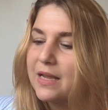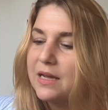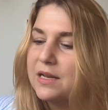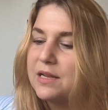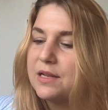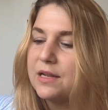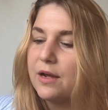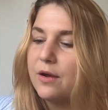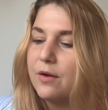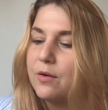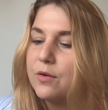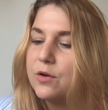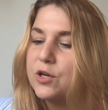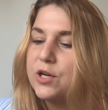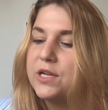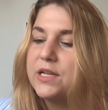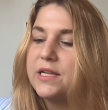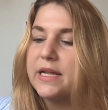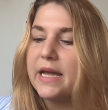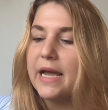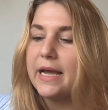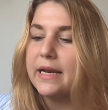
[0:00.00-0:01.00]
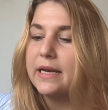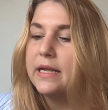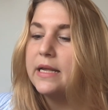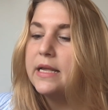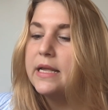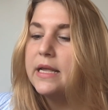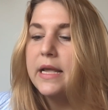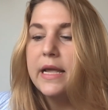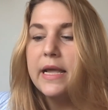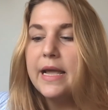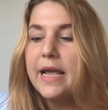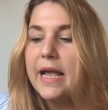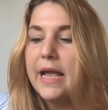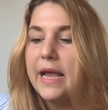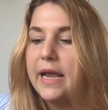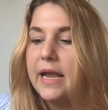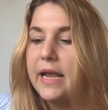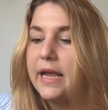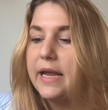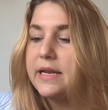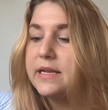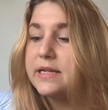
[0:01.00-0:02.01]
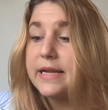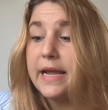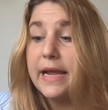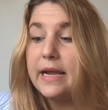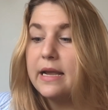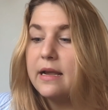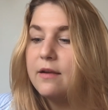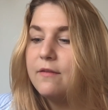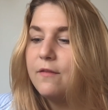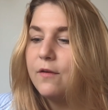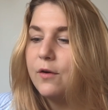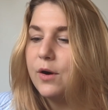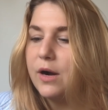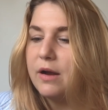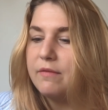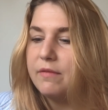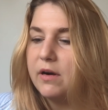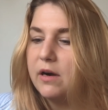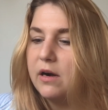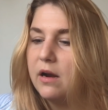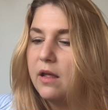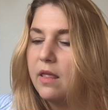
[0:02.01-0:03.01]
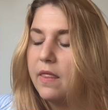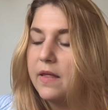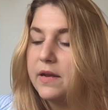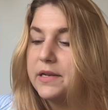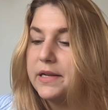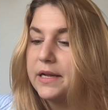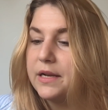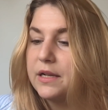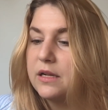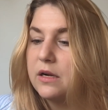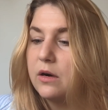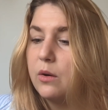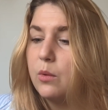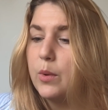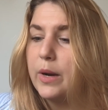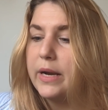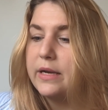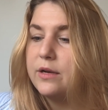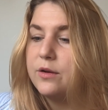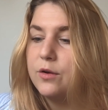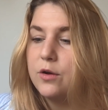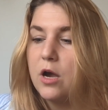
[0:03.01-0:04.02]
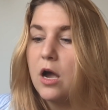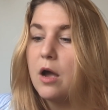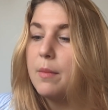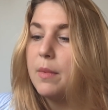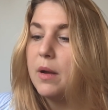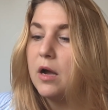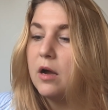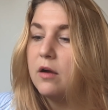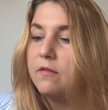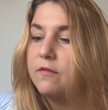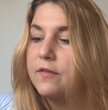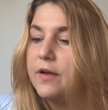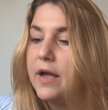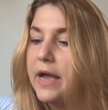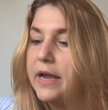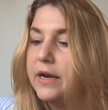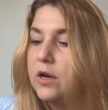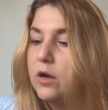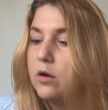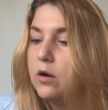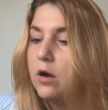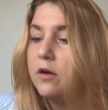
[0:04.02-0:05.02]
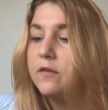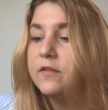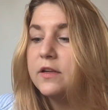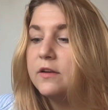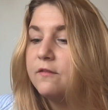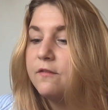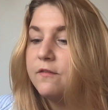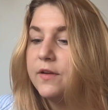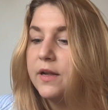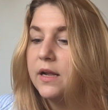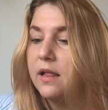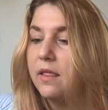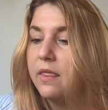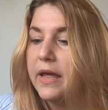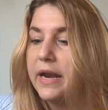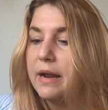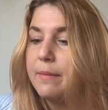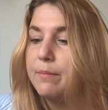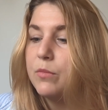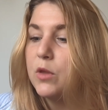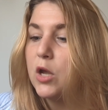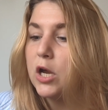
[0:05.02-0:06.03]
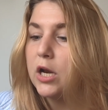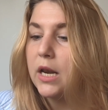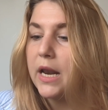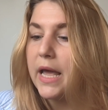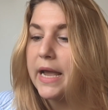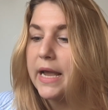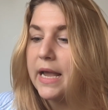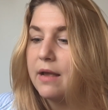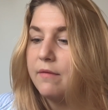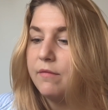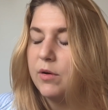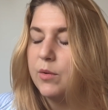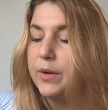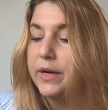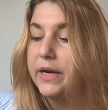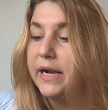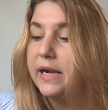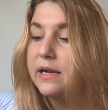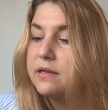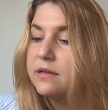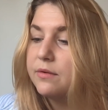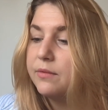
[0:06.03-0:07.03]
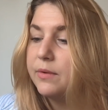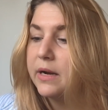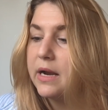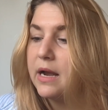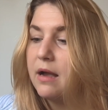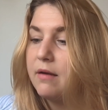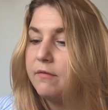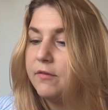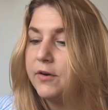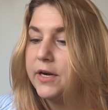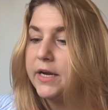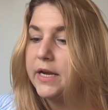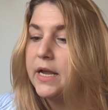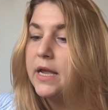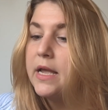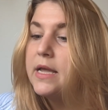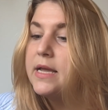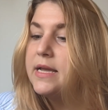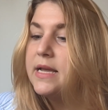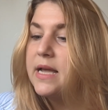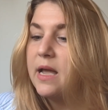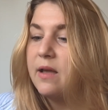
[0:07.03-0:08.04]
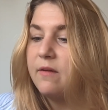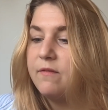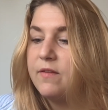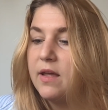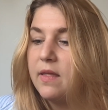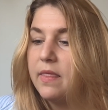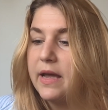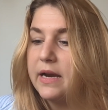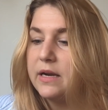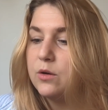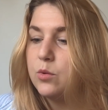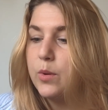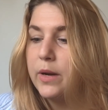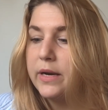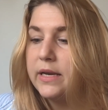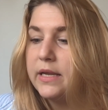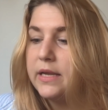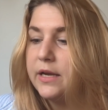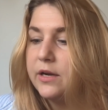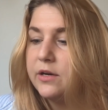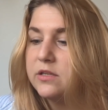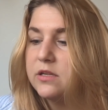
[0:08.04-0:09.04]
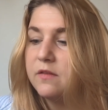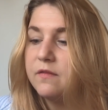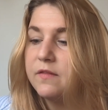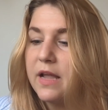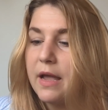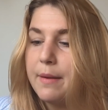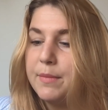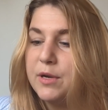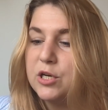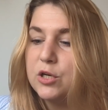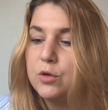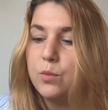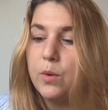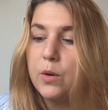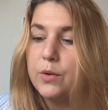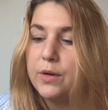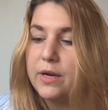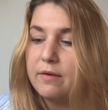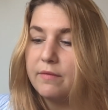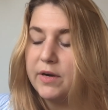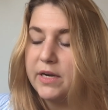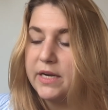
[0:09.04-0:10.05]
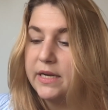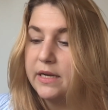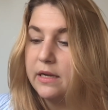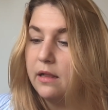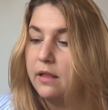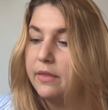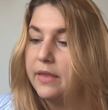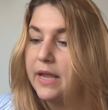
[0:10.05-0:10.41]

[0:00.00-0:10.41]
So she said, "It's taking forever, this extra weight to come off. I don't often feel that I'm not like everyone else in recovery. I fear that 20 years of damage won't ever heal.